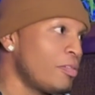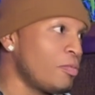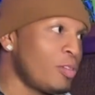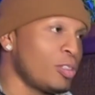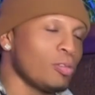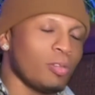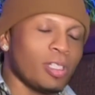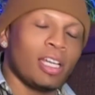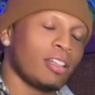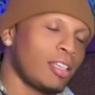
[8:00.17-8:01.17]
we were doing.
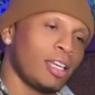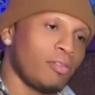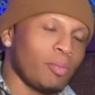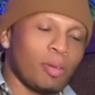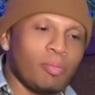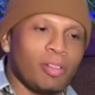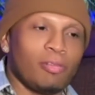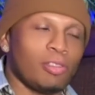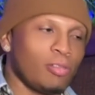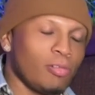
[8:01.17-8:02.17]
I can't remember. It
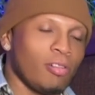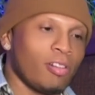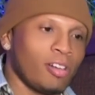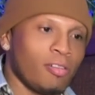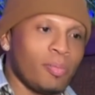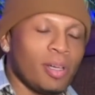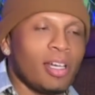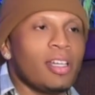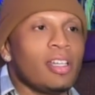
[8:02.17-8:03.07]
was too long ago. But